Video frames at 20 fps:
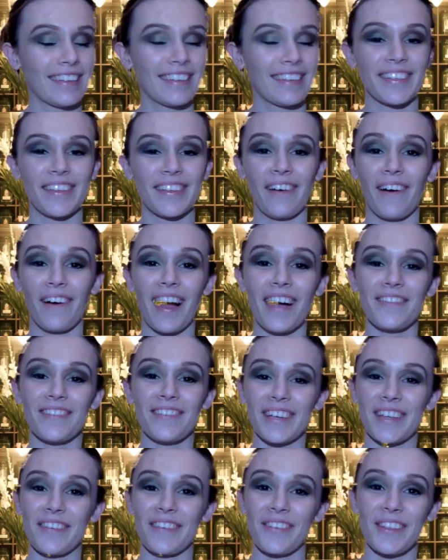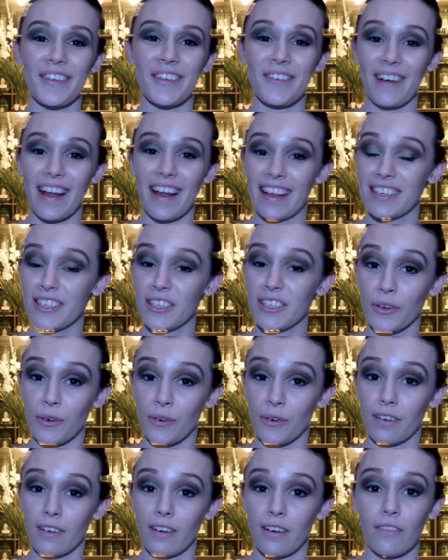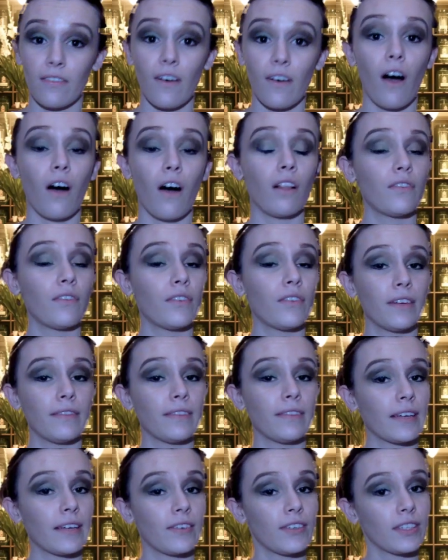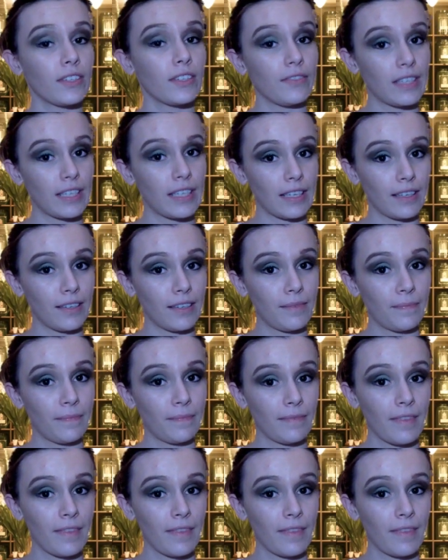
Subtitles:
So I will give you the grand tour of all of our flavors of tea